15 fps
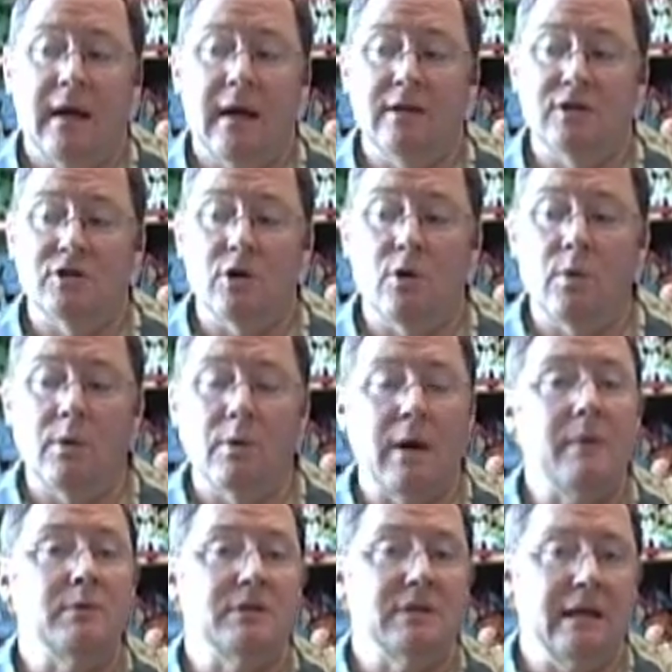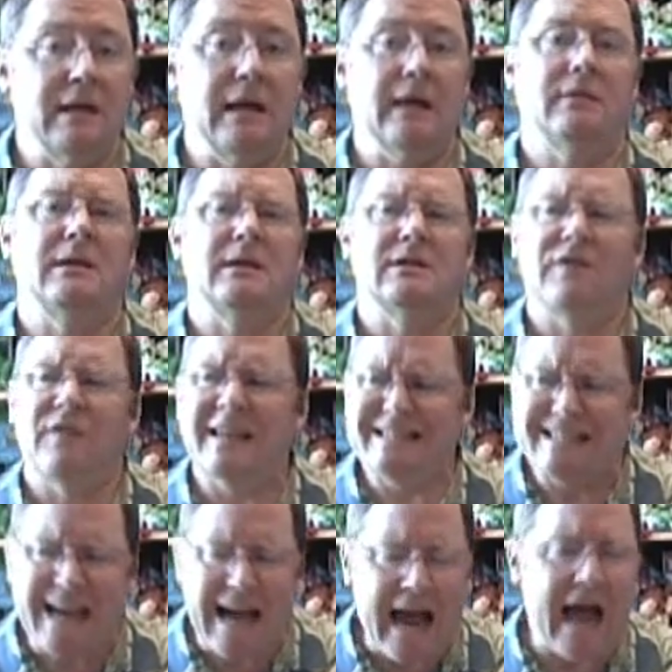And so we were able to get these
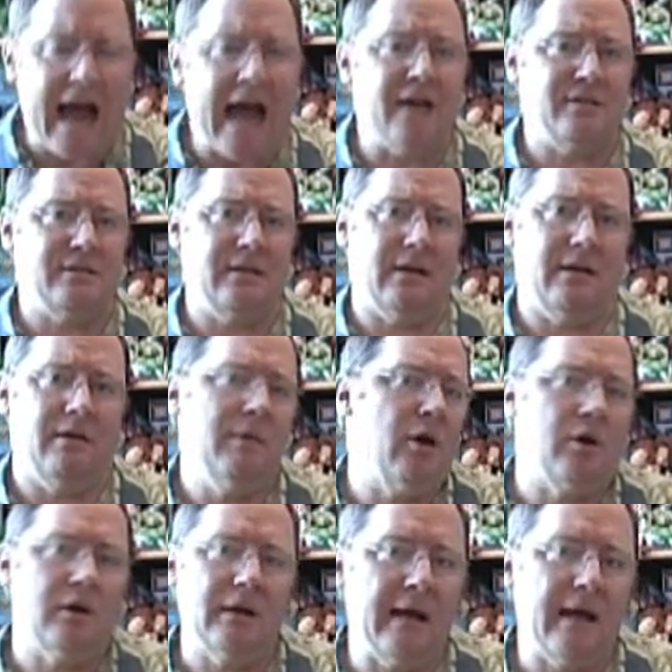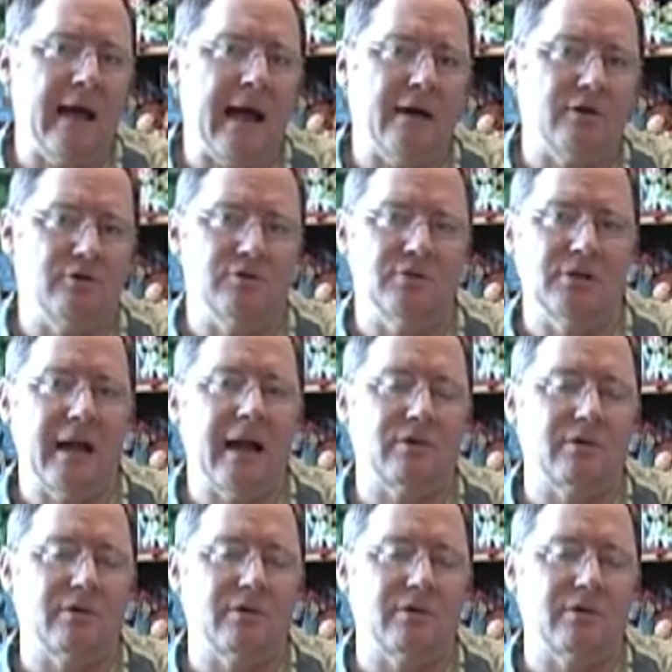fantastic American actors and